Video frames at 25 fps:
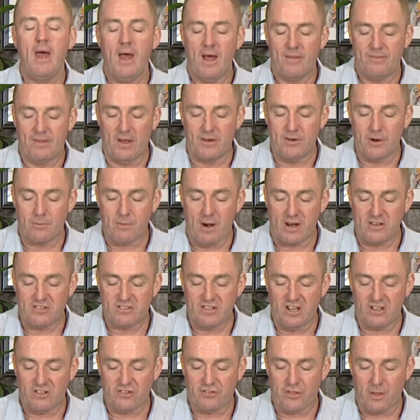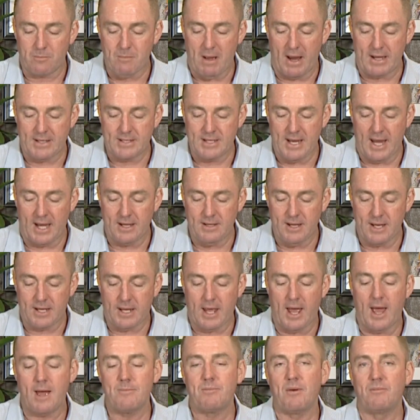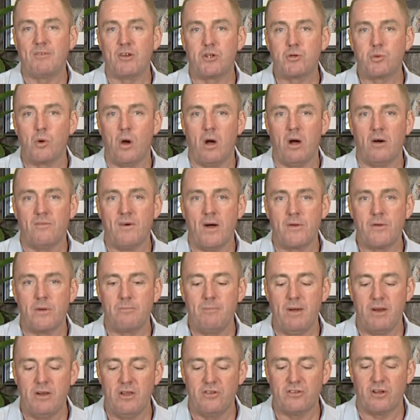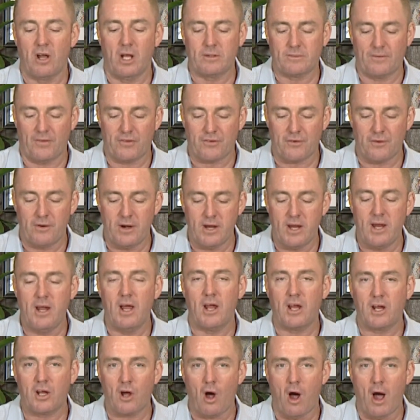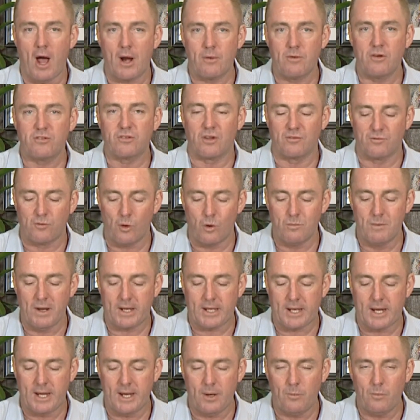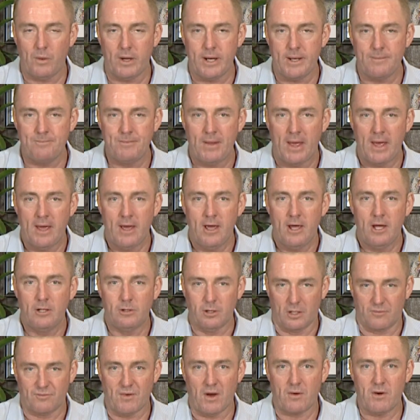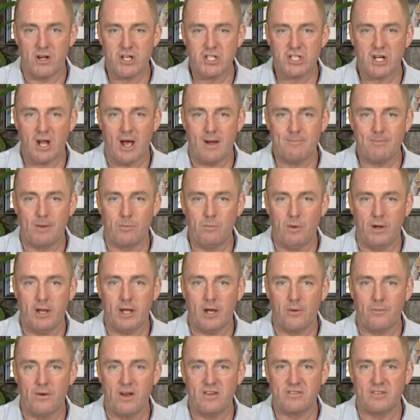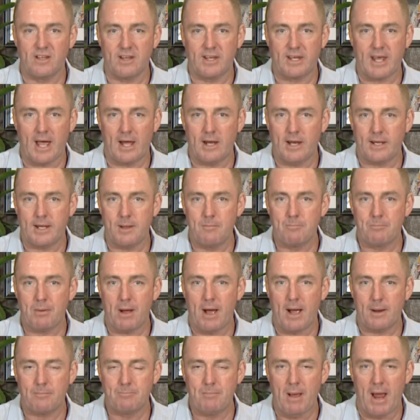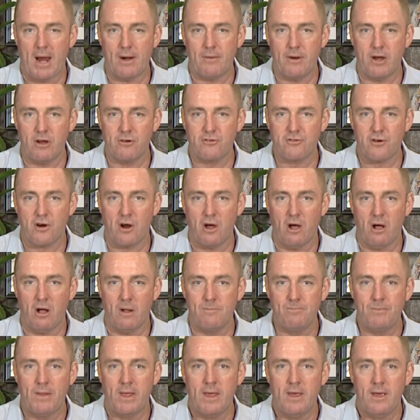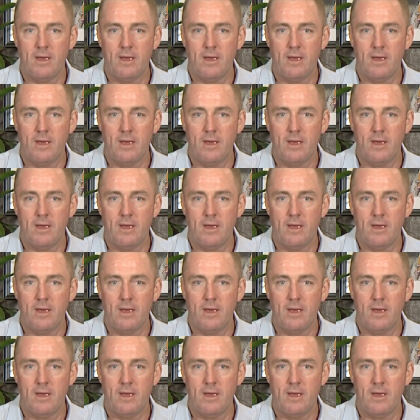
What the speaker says: Then to race 6, the maiden handicap over 1200 metres, like the 3 here, Kairos, a former Kiwi. Looked very sharp in winning a recent Callaghan Park barrier trial.